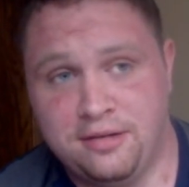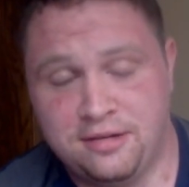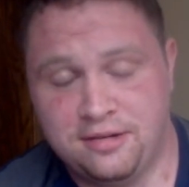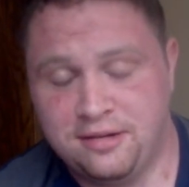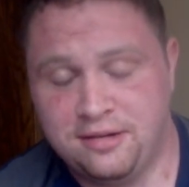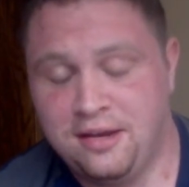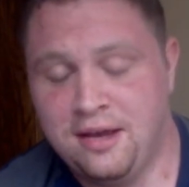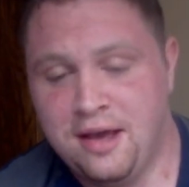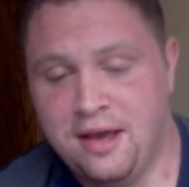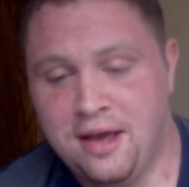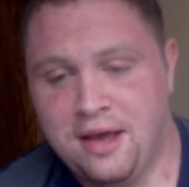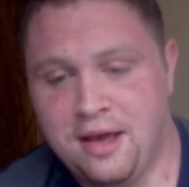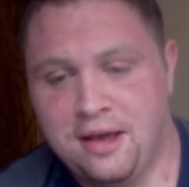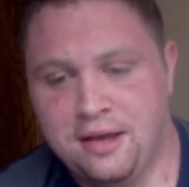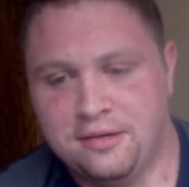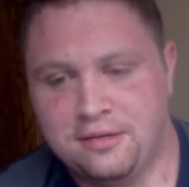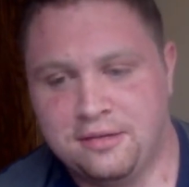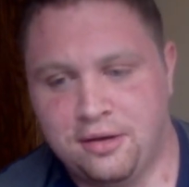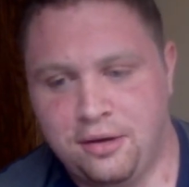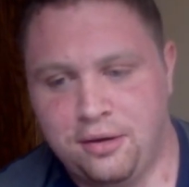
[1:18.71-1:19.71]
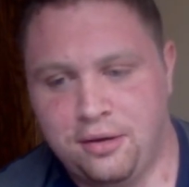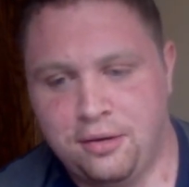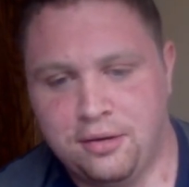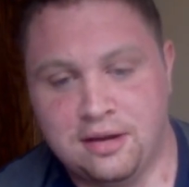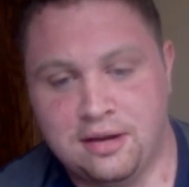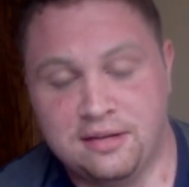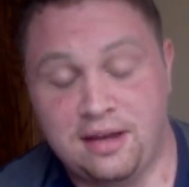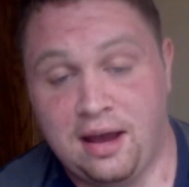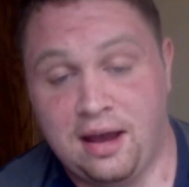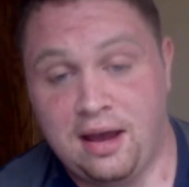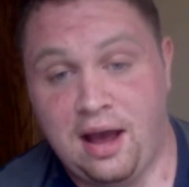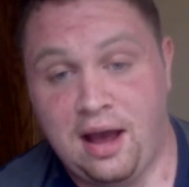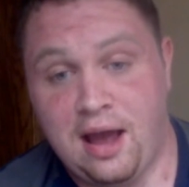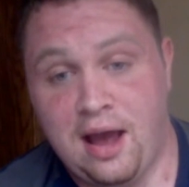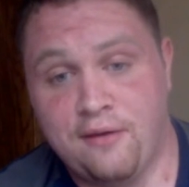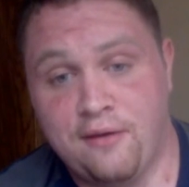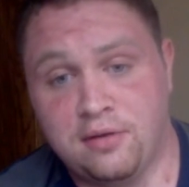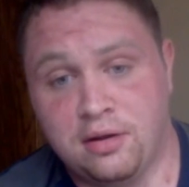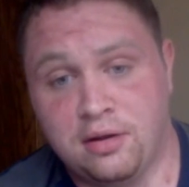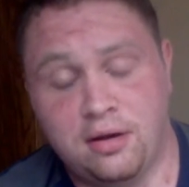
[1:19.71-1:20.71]
us. So because I, I,
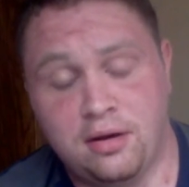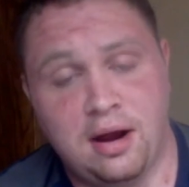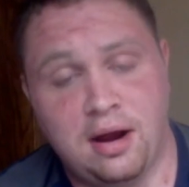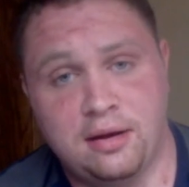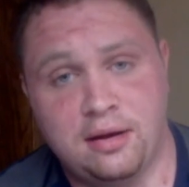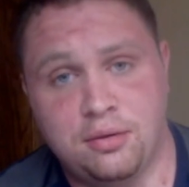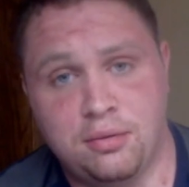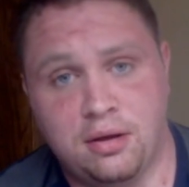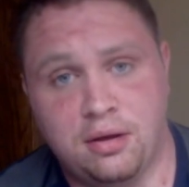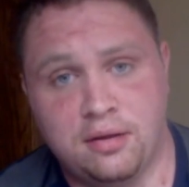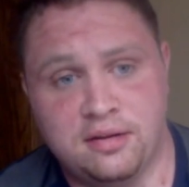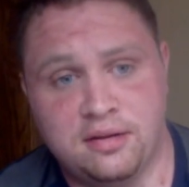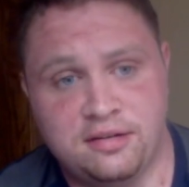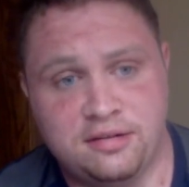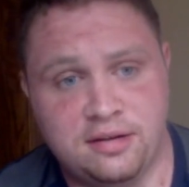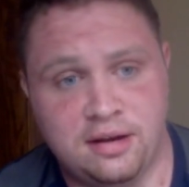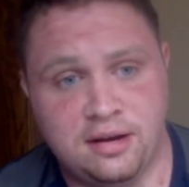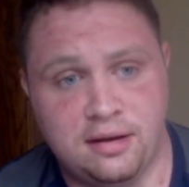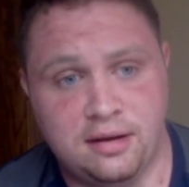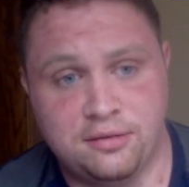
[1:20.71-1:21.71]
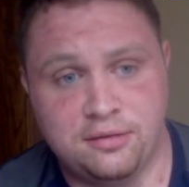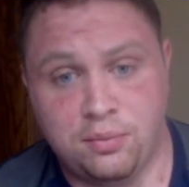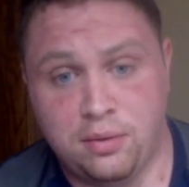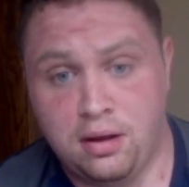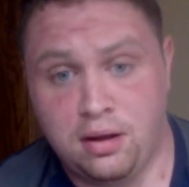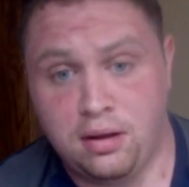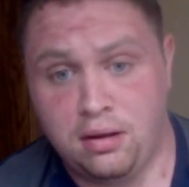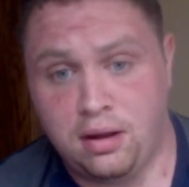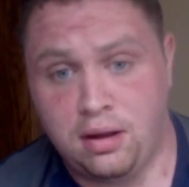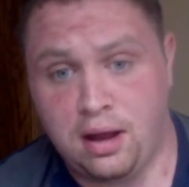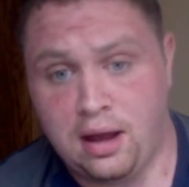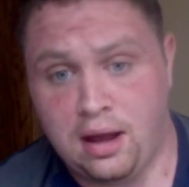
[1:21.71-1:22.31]
have to learn how to do all this shit as well.